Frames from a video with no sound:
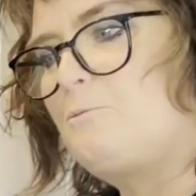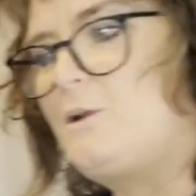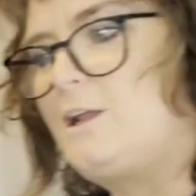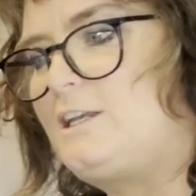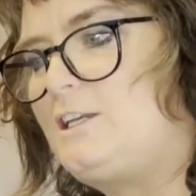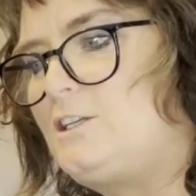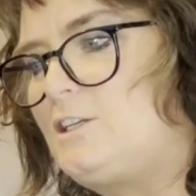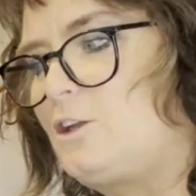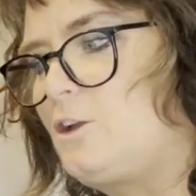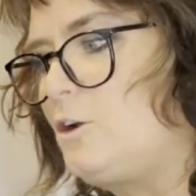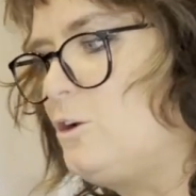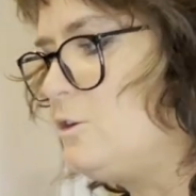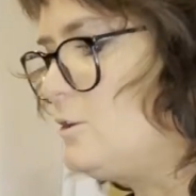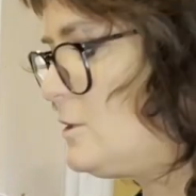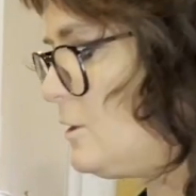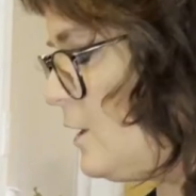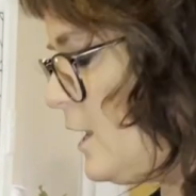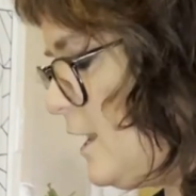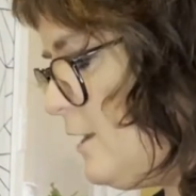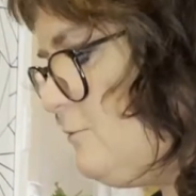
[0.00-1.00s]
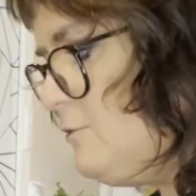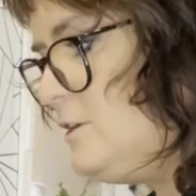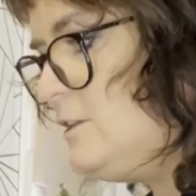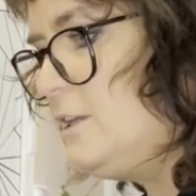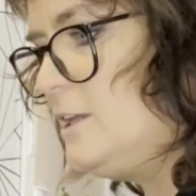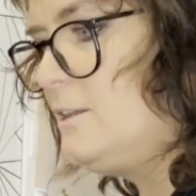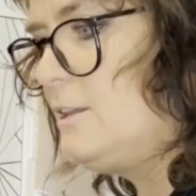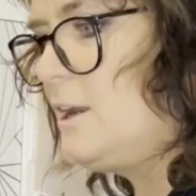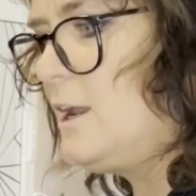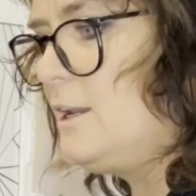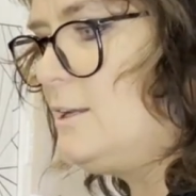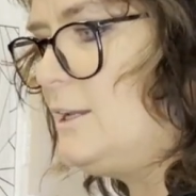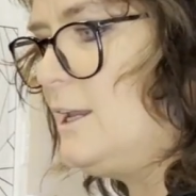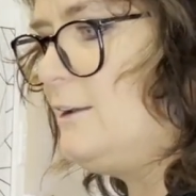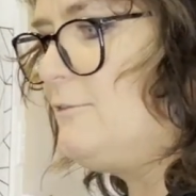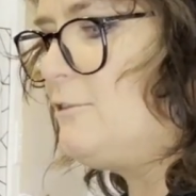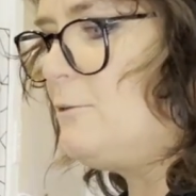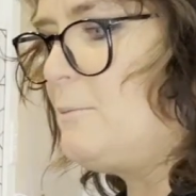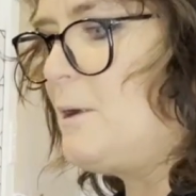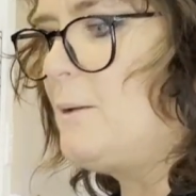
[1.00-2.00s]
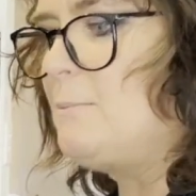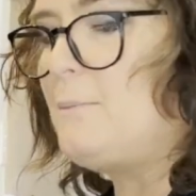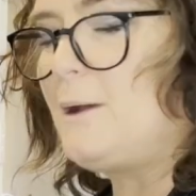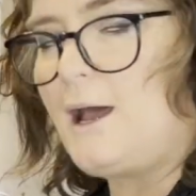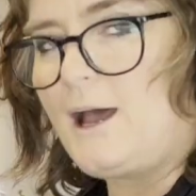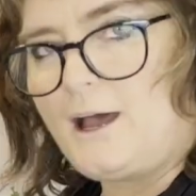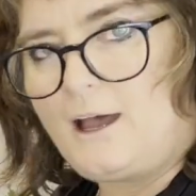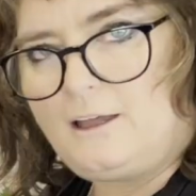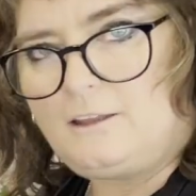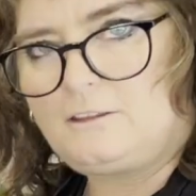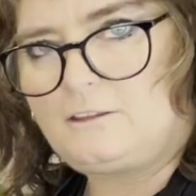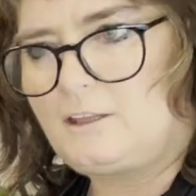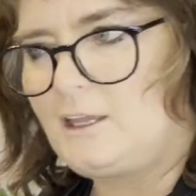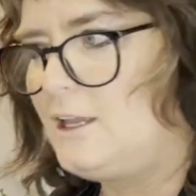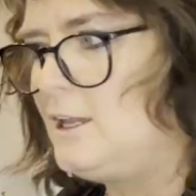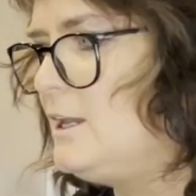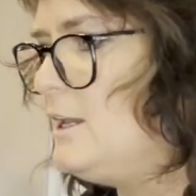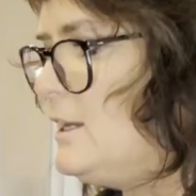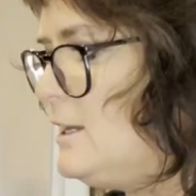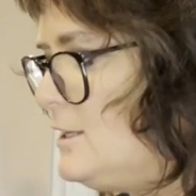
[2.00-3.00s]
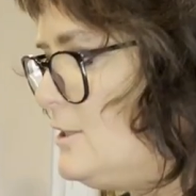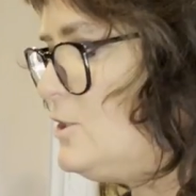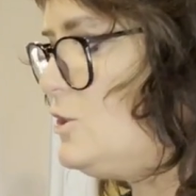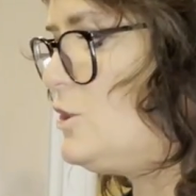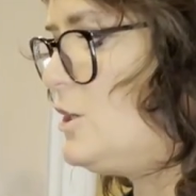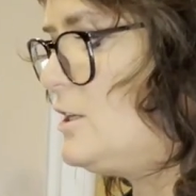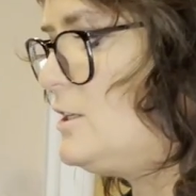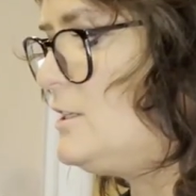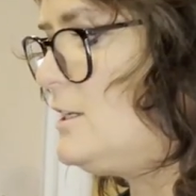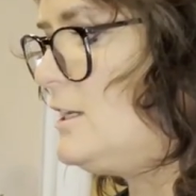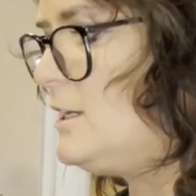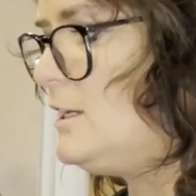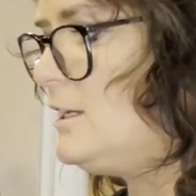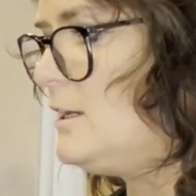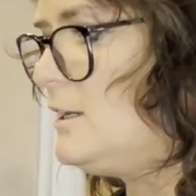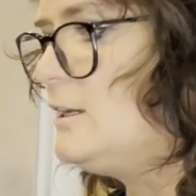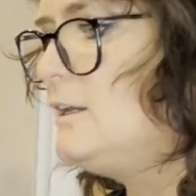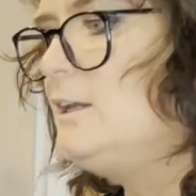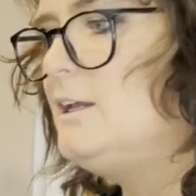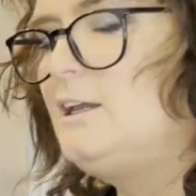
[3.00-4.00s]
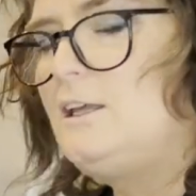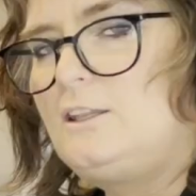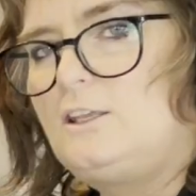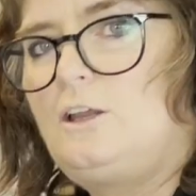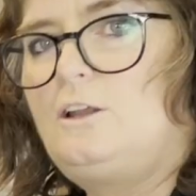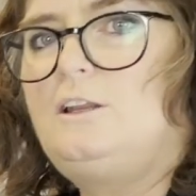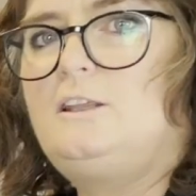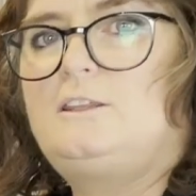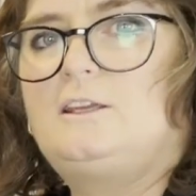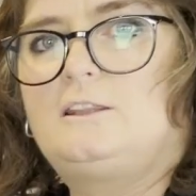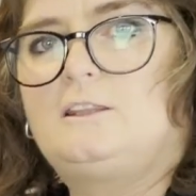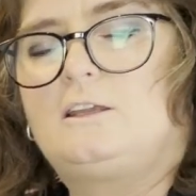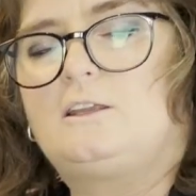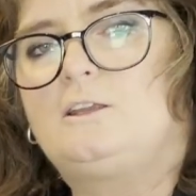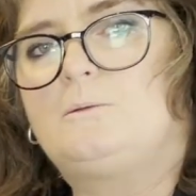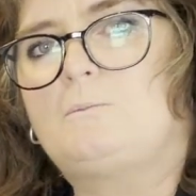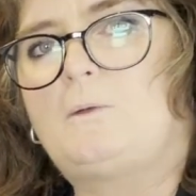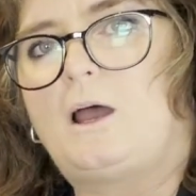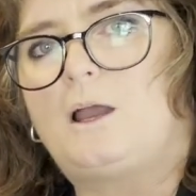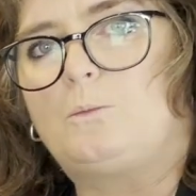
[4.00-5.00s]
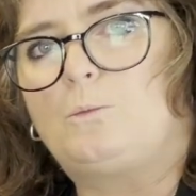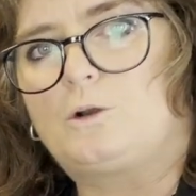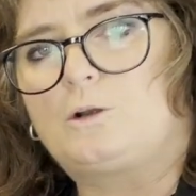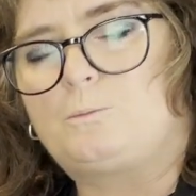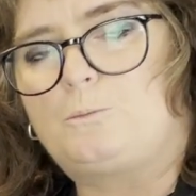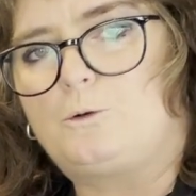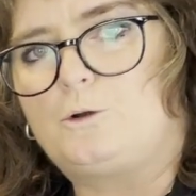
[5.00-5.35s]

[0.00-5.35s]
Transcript: ready to go. So everything that I need for my bath is just here. The only thing that you might want to